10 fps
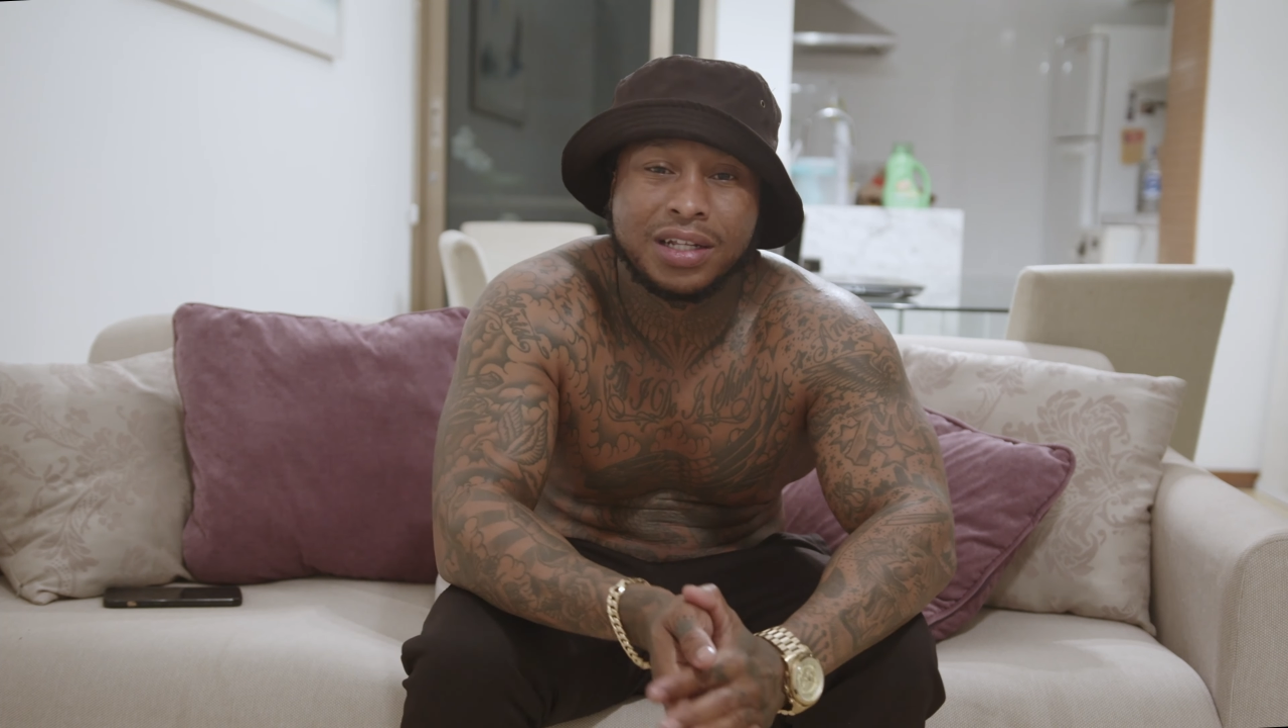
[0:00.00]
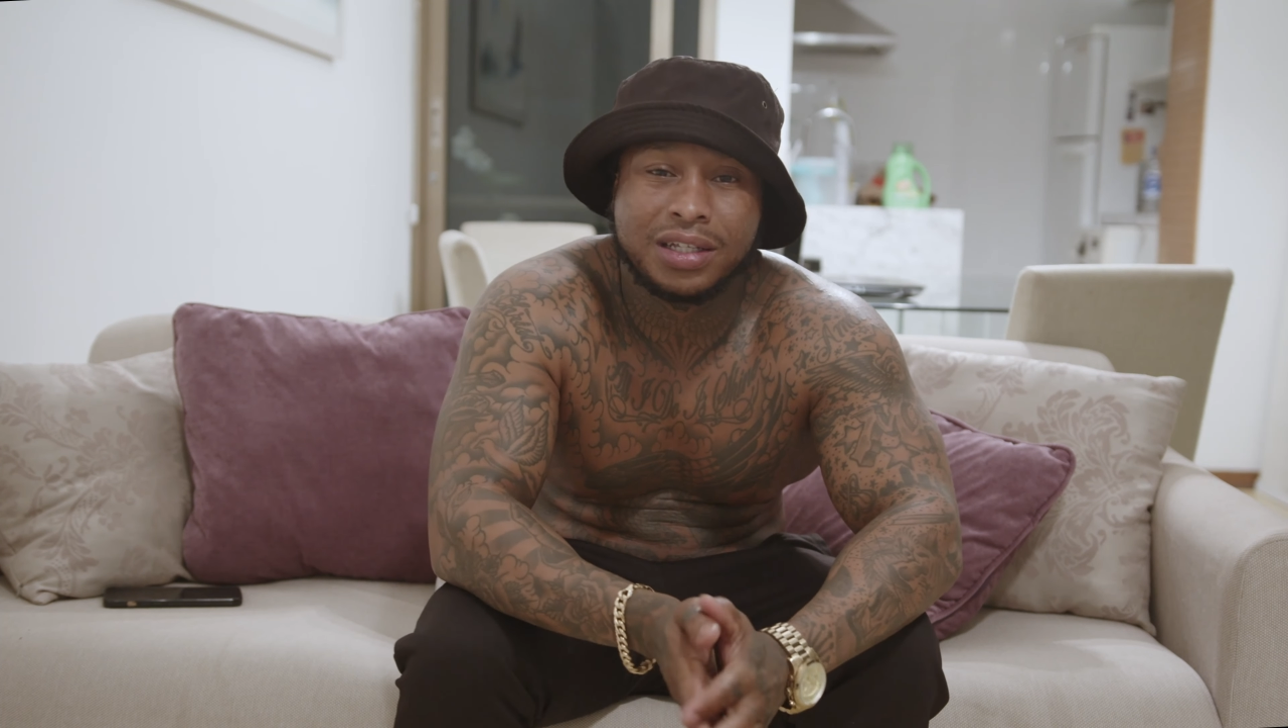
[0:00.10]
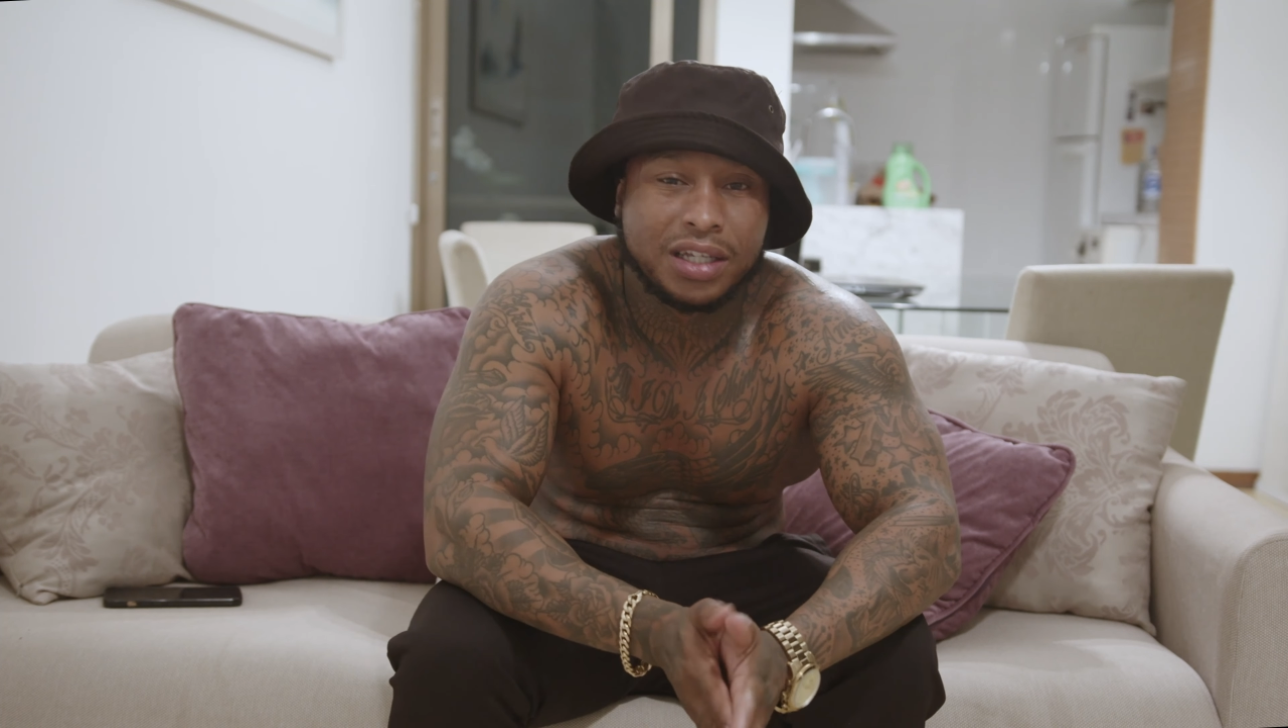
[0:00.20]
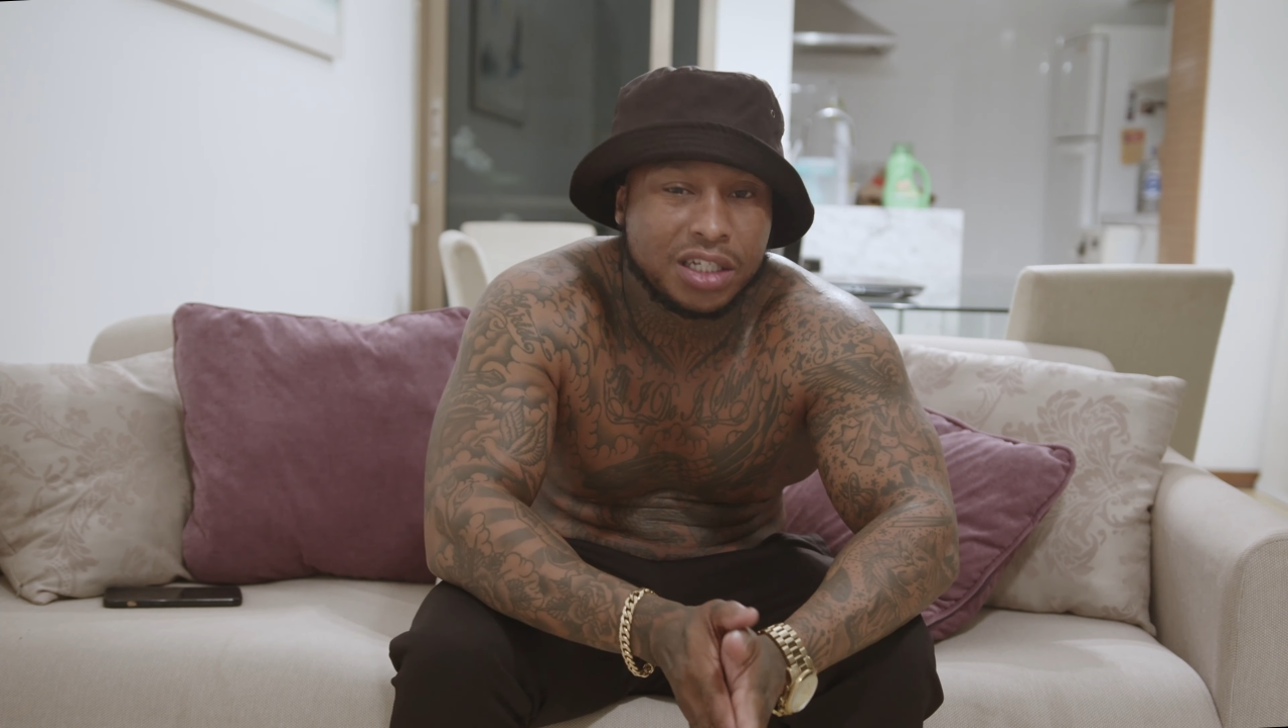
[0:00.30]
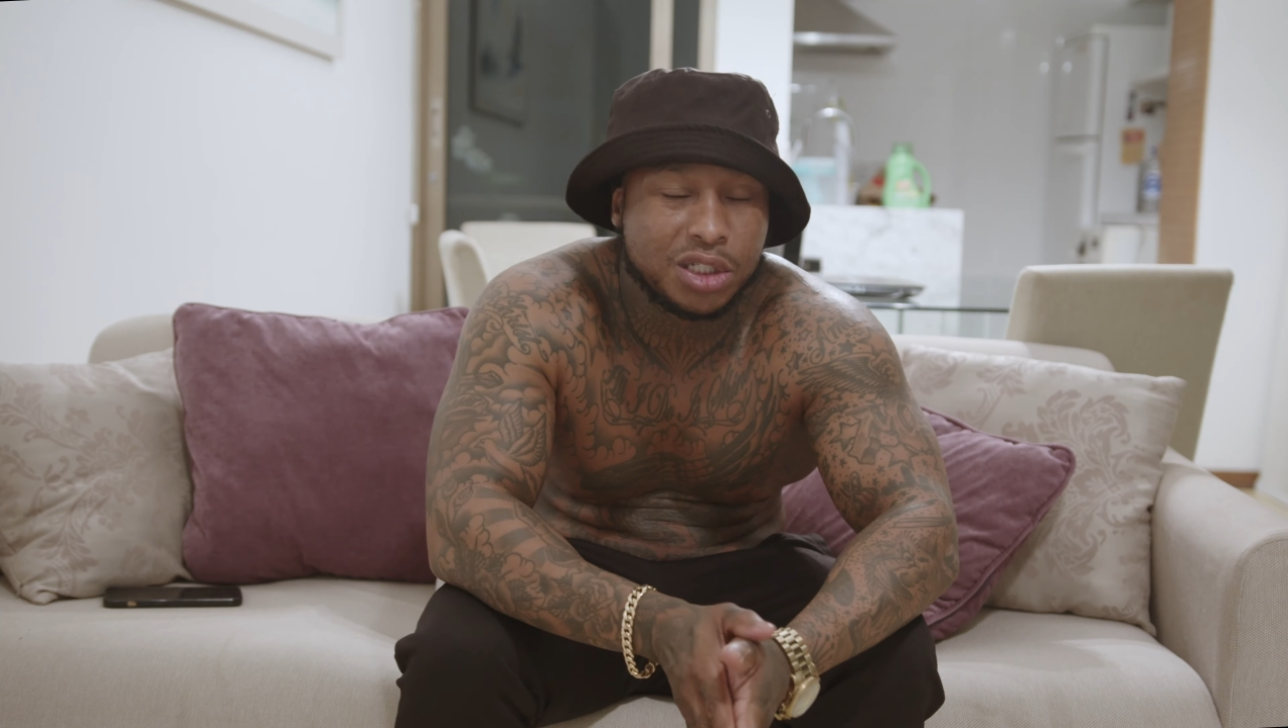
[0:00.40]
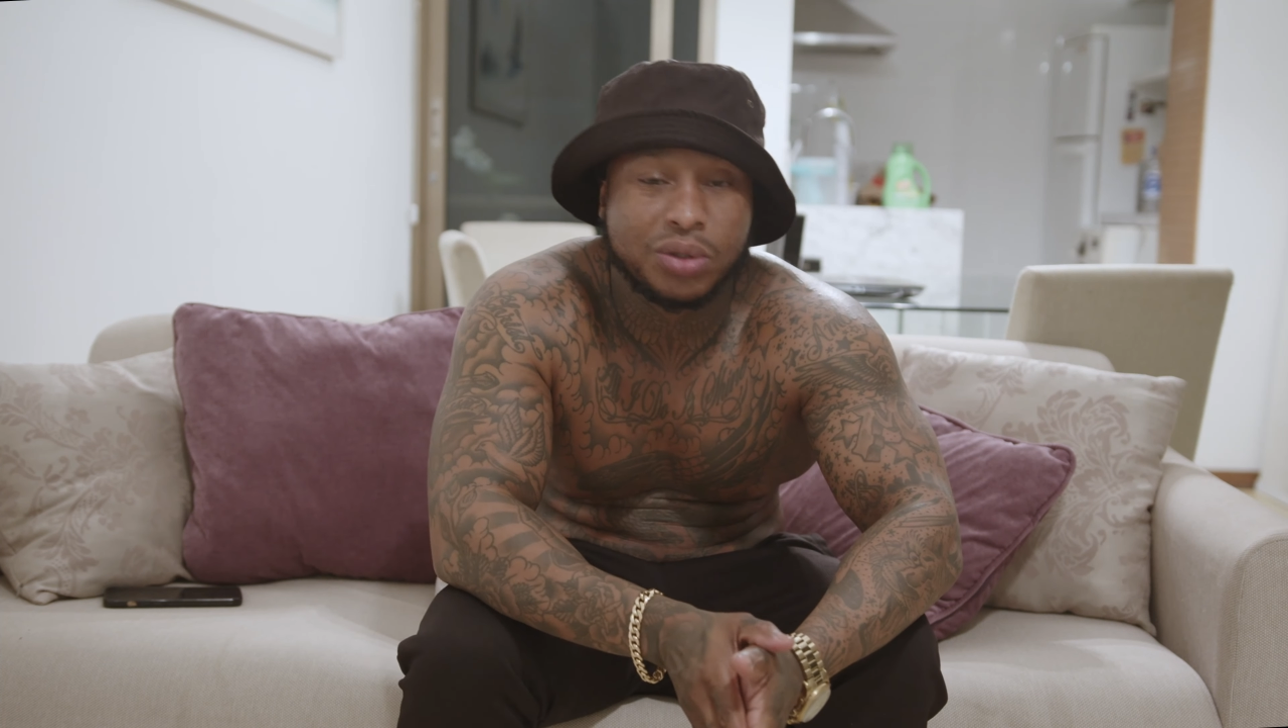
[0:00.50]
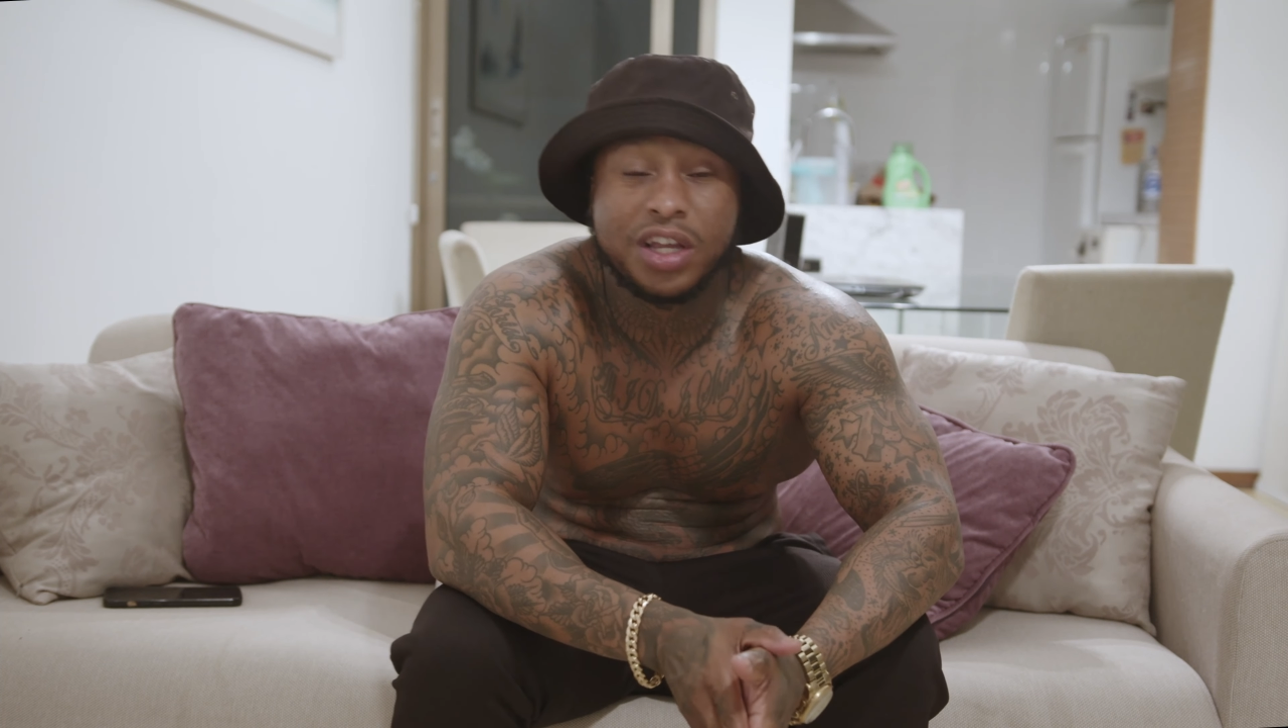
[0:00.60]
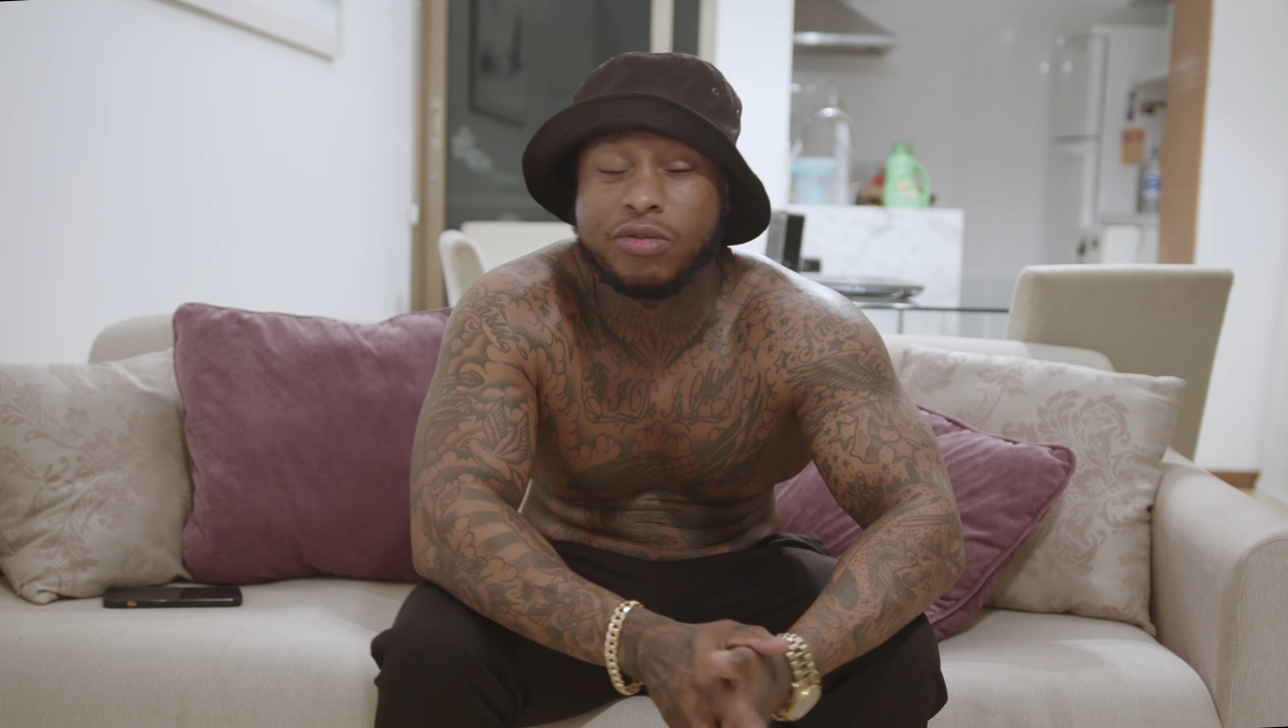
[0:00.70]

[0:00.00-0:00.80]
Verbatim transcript: to get you.